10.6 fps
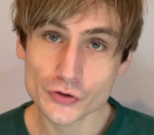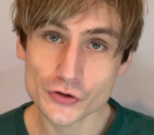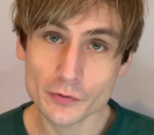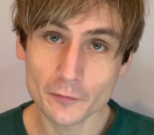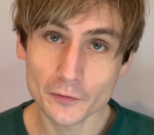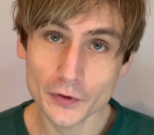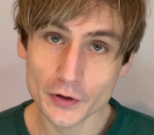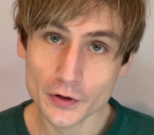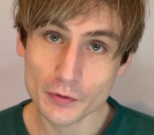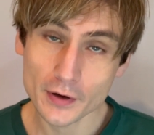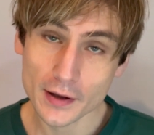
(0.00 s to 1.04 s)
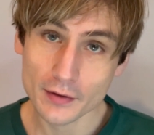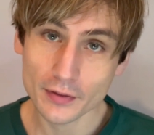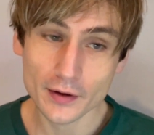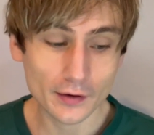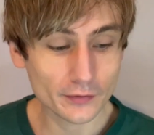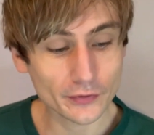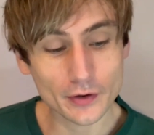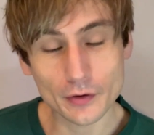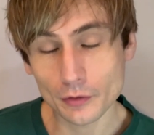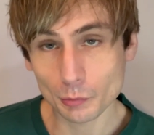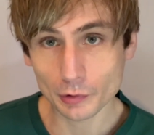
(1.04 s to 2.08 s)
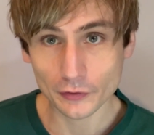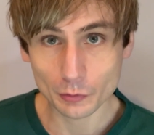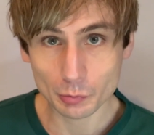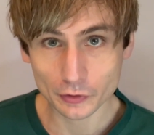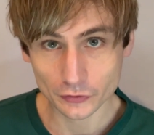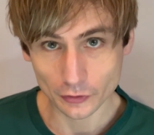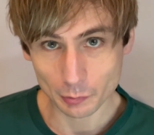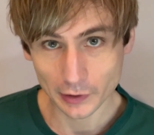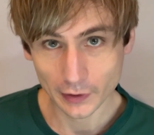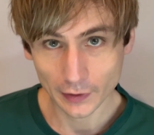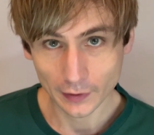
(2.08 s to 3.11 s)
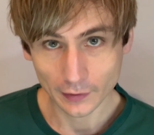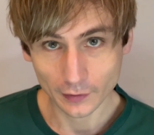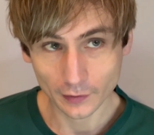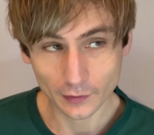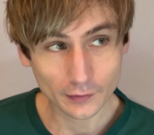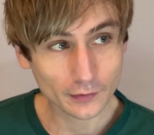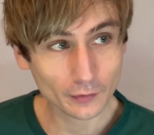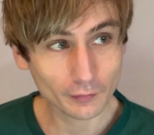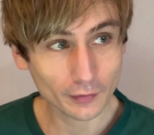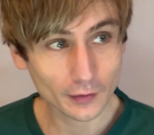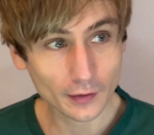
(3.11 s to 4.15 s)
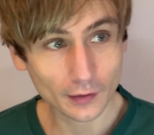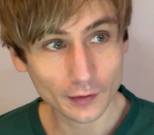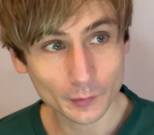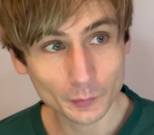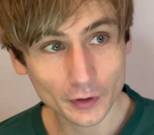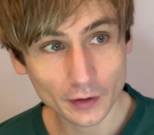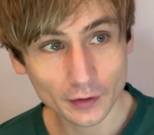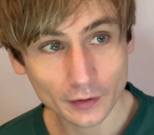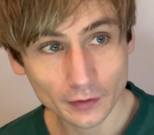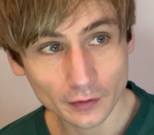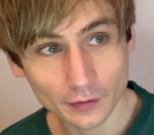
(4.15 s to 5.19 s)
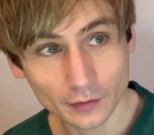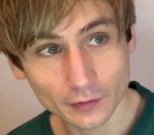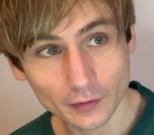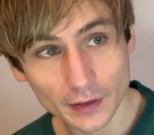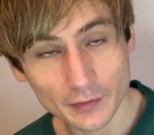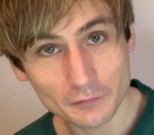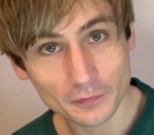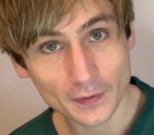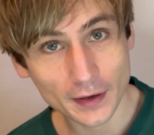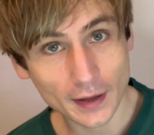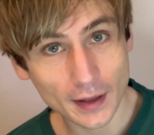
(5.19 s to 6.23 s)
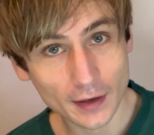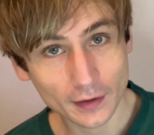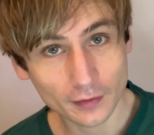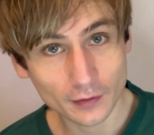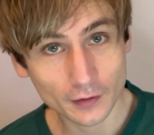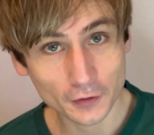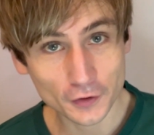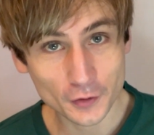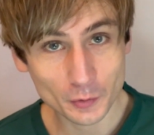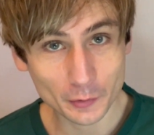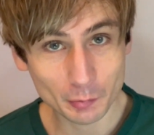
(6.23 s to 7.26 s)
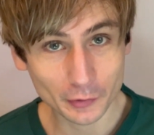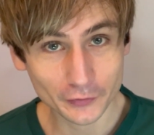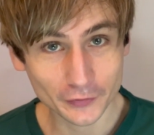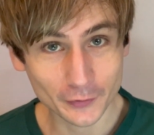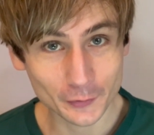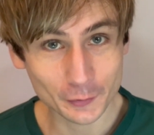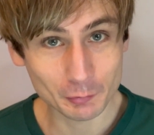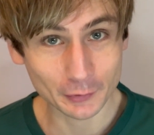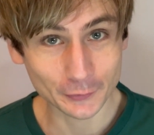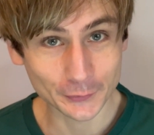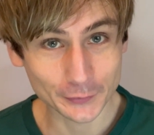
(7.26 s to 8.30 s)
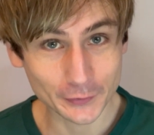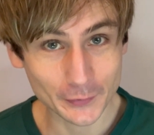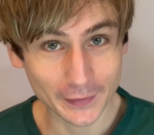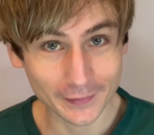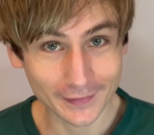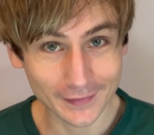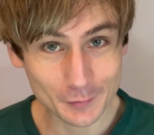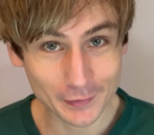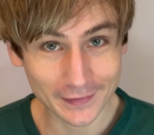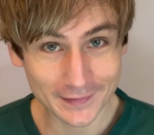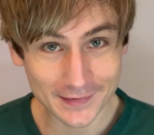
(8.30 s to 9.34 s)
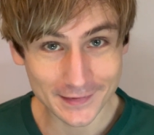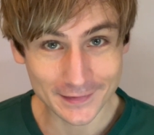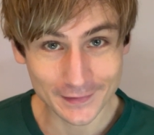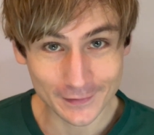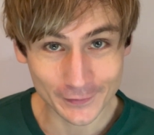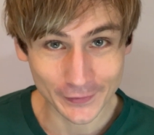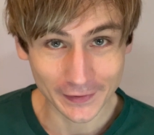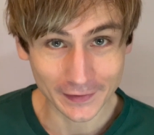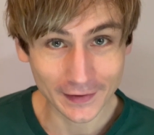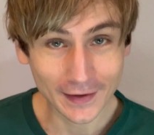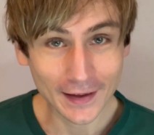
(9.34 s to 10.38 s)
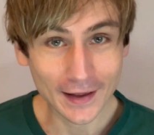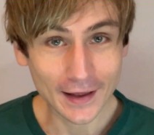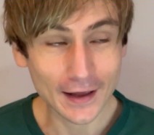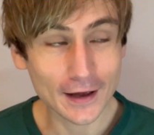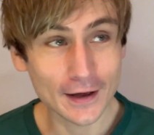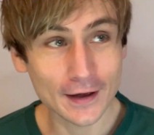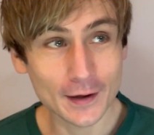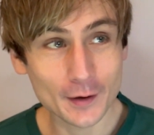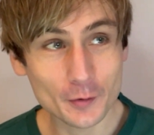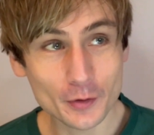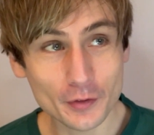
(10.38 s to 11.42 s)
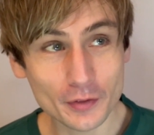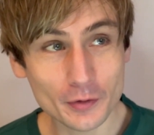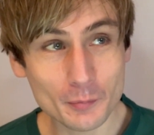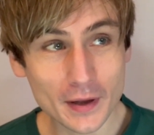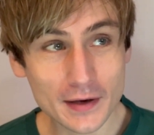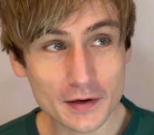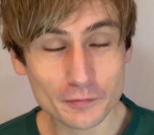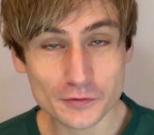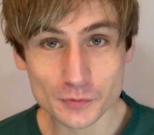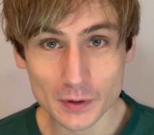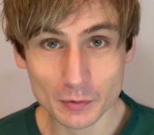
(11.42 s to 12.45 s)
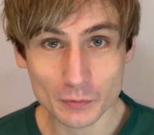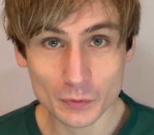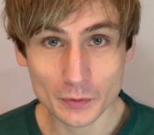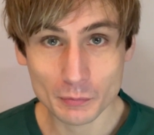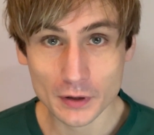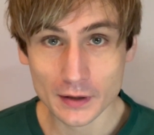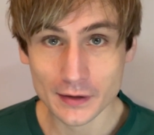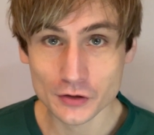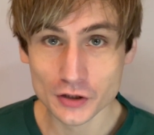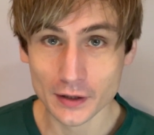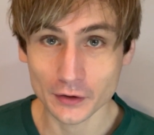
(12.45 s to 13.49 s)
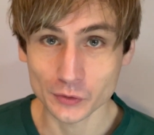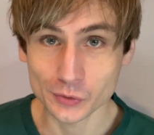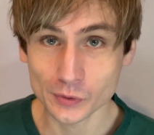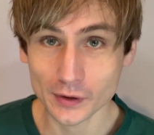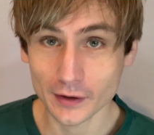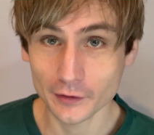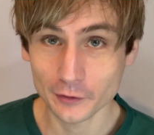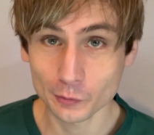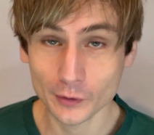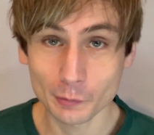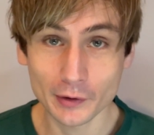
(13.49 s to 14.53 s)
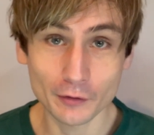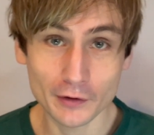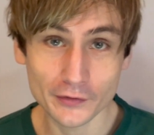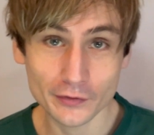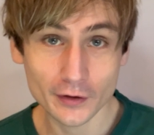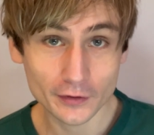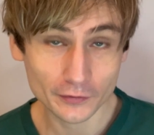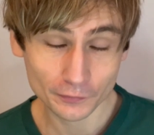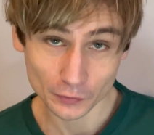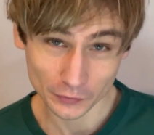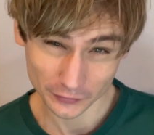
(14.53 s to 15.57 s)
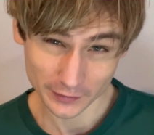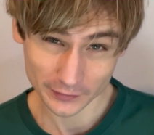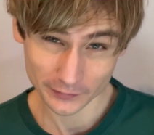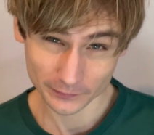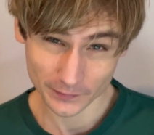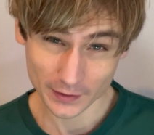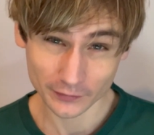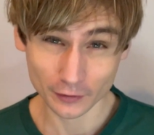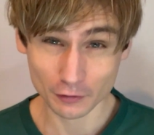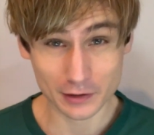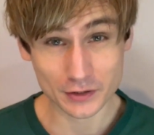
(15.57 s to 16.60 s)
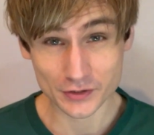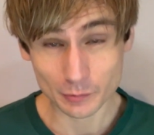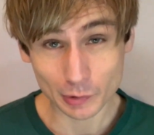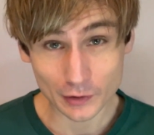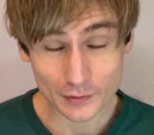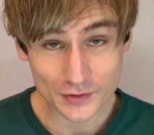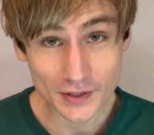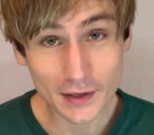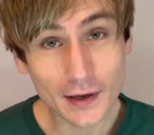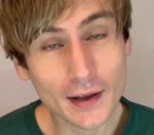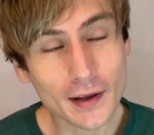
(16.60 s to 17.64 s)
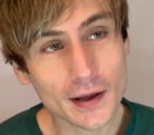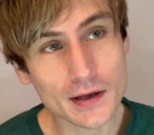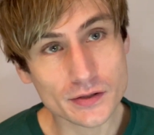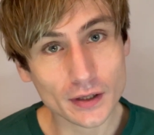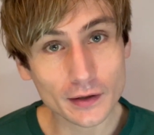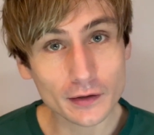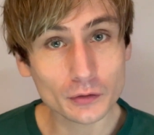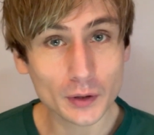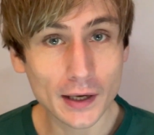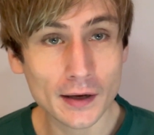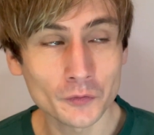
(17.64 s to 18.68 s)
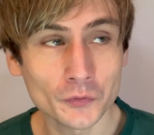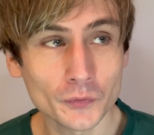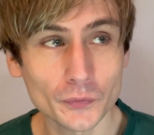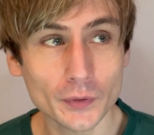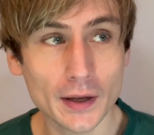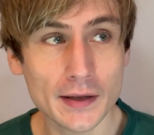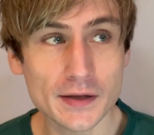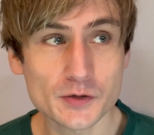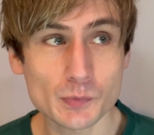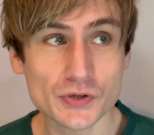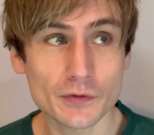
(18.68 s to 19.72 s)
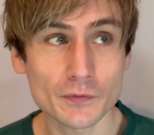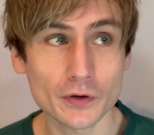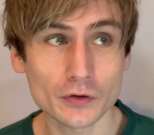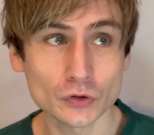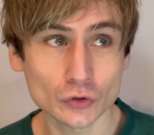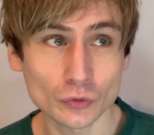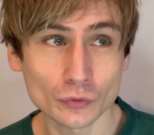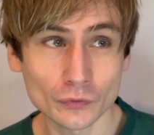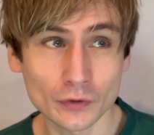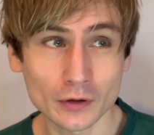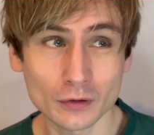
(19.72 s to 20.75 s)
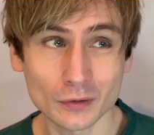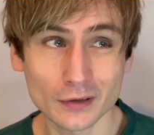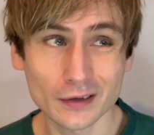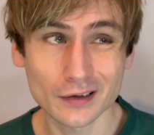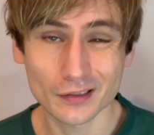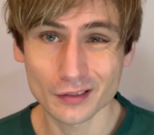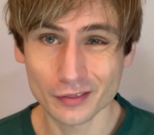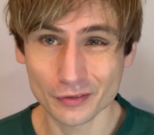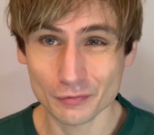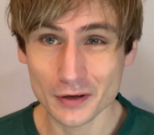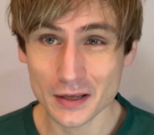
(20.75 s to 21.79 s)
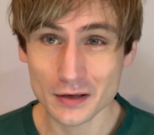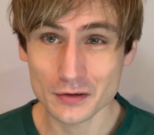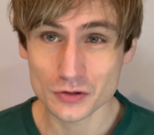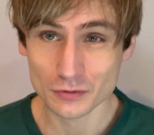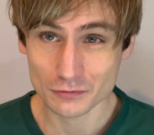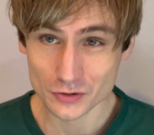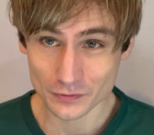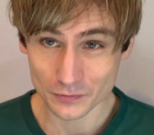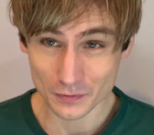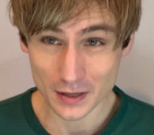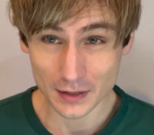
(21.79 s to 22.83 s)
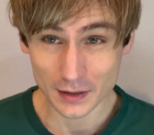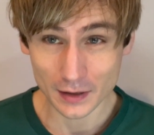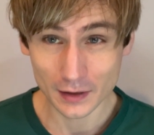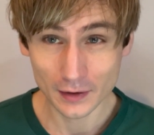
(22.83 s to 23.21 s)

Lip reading: some fun and unique things that you can bring to BookTube? I don't think I'm gonna invent anything new with BookTube or do anything that anybody else isn't doing. The main difference maybe with my channel, and it could well be the reason that it just falls on its face and crashes and burns, is I don't have a specific genre or like 3 genres of reading